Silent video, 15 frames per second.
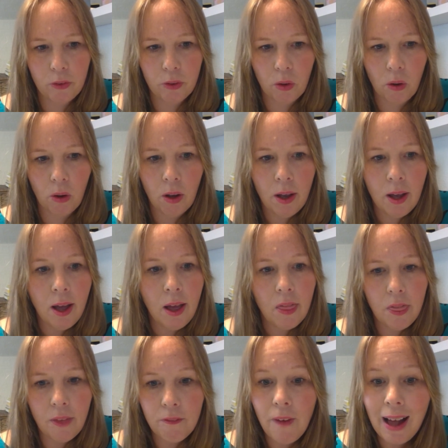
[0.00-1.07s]
or not
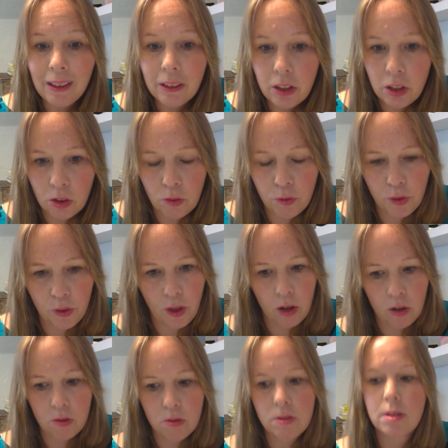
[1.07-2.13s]
the value for
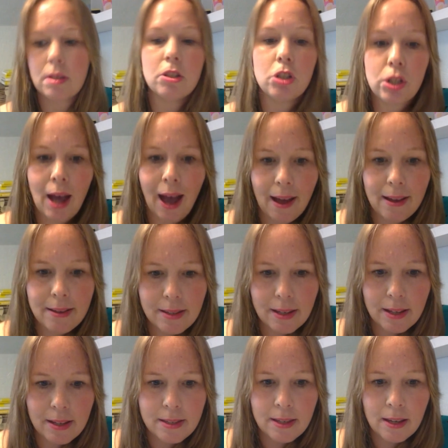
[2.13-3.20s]
those shares
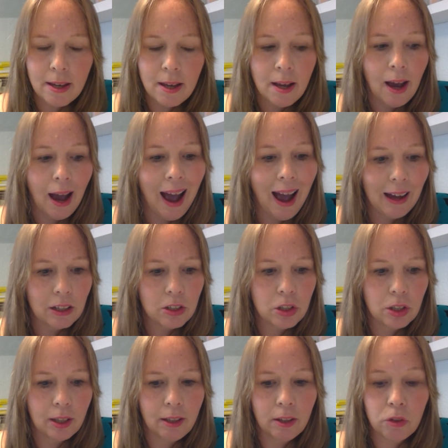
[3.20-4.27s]
is
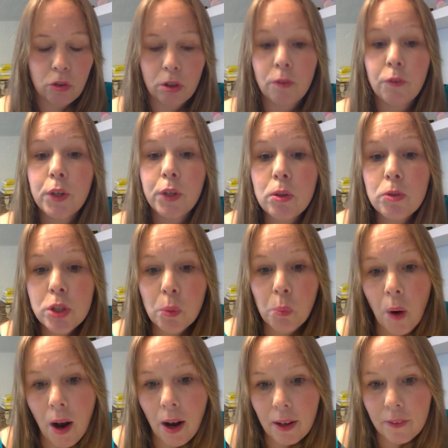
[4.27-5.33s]
actually through future
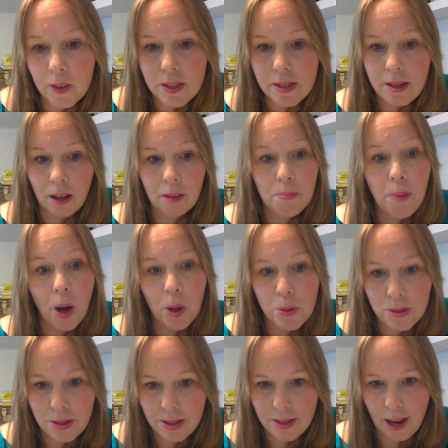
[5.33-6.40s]
work that's done post
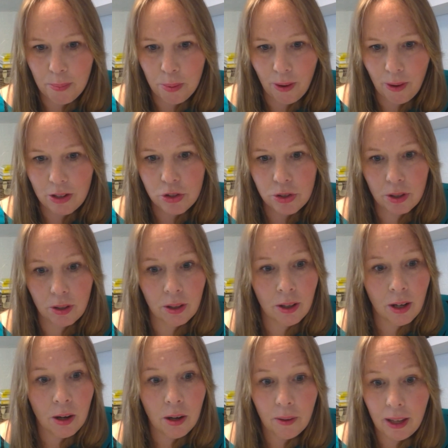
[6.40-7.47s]
separation,
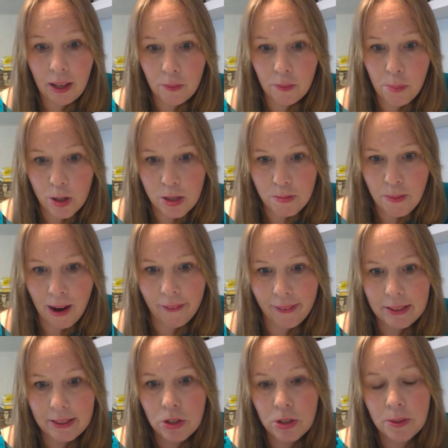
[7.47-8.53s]
even post
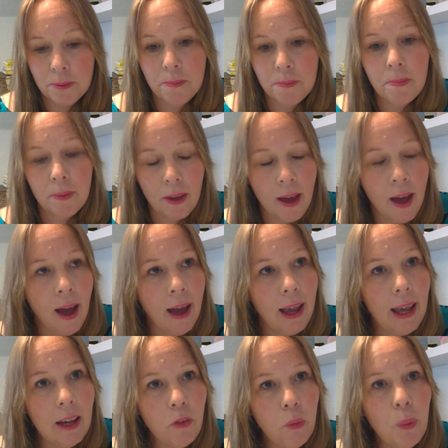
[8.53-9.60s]
marriage.
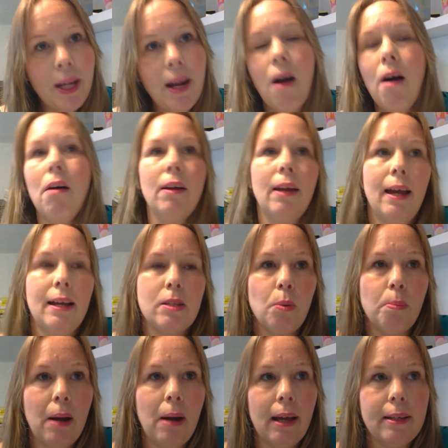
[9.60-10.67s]
If we can't get to a
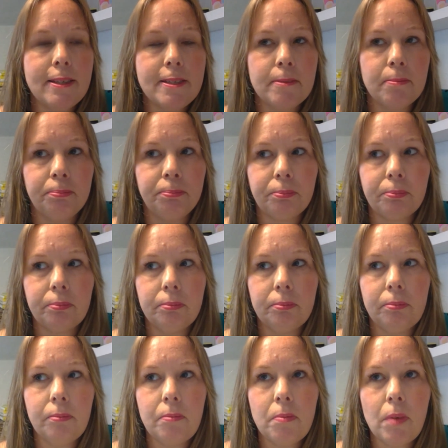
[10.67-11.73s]
place
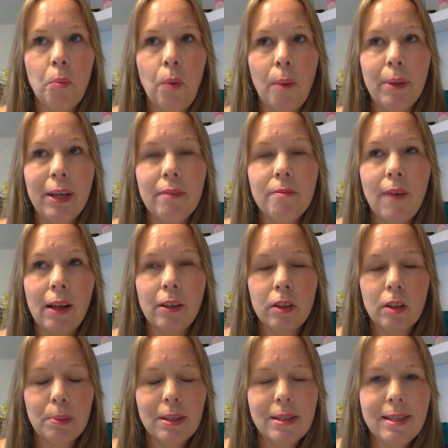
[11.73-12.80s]
where we can value them,
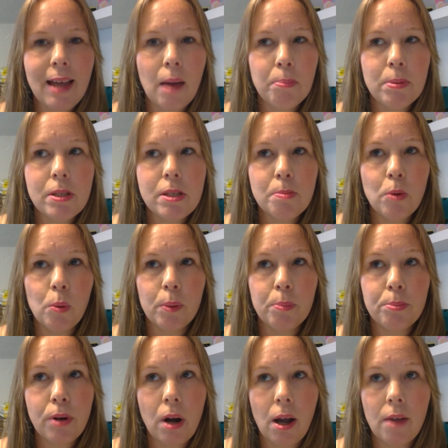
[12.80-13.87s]
and this happens more with
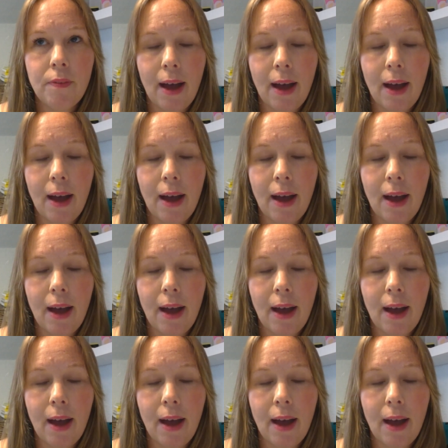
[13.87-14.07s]
private